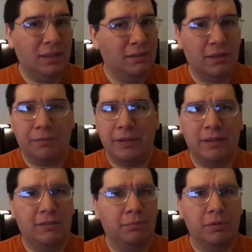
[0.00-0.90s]
It definitely
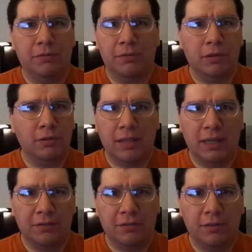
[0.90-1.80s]
has a beautiful
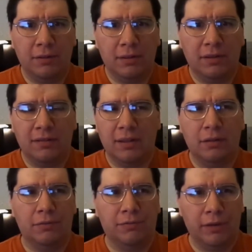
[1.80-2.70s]
location, because I
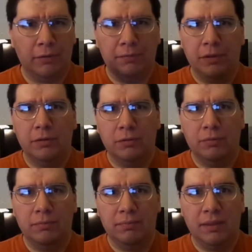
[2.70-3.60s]
know
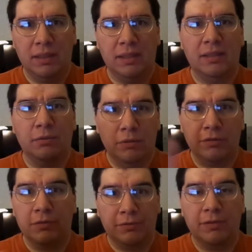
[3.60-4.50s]
Fairview in the
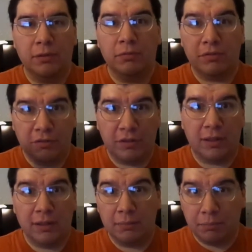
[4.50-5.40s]
original film was
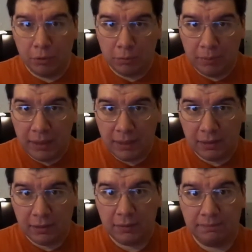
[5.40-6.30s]
shot in Burbank.
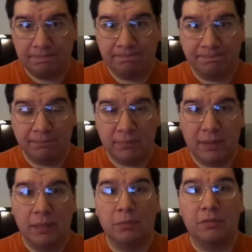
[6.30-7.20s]

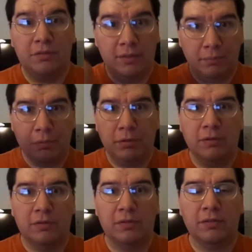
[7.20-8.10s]
That was Tim
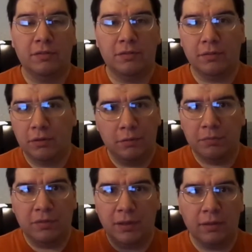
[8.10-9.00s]
Burton's
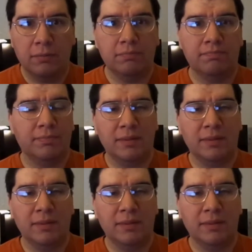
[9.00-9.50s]
hometown,